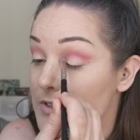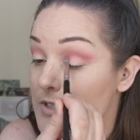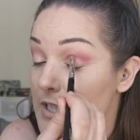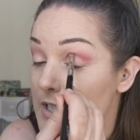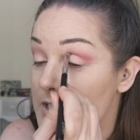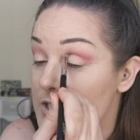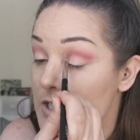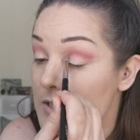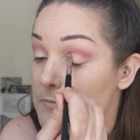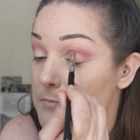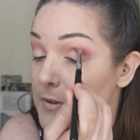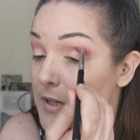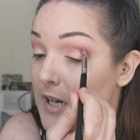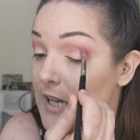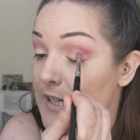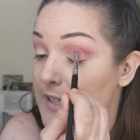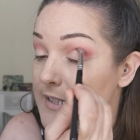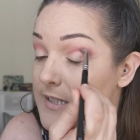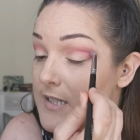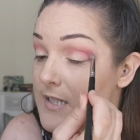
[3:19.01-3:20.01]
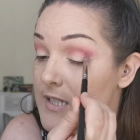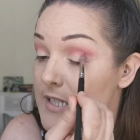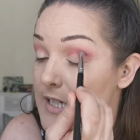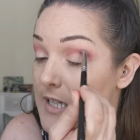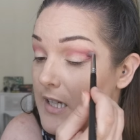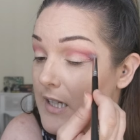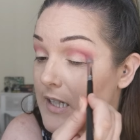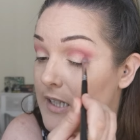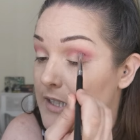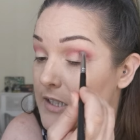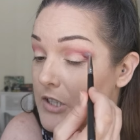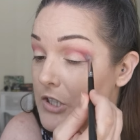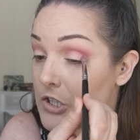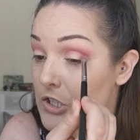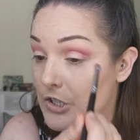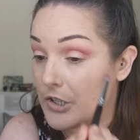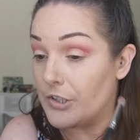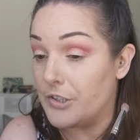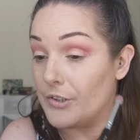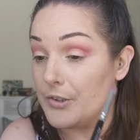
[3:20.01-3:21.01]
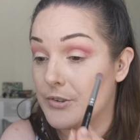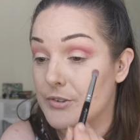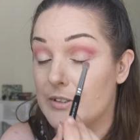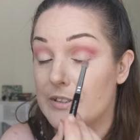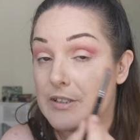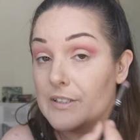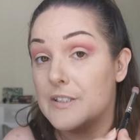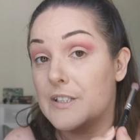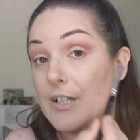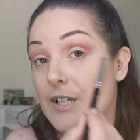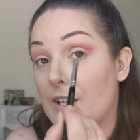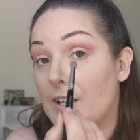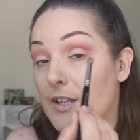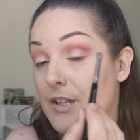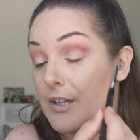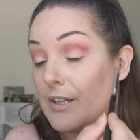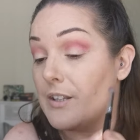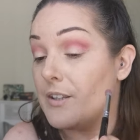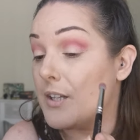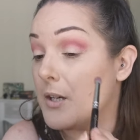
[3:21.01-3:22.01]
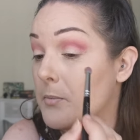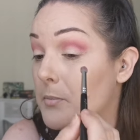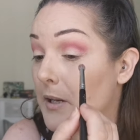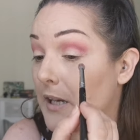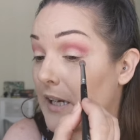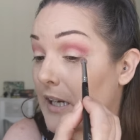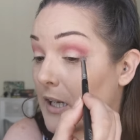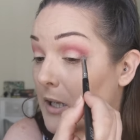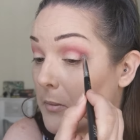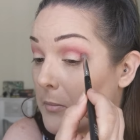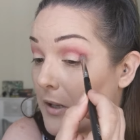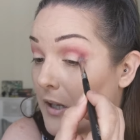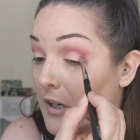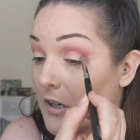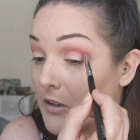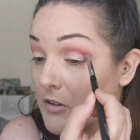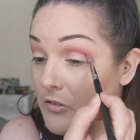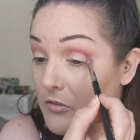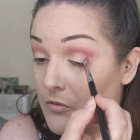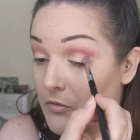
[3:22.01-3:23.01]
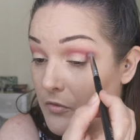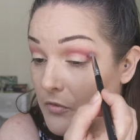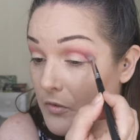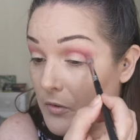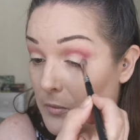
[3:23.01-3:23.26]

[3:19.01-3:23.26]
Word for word: so it just blends into the pink above.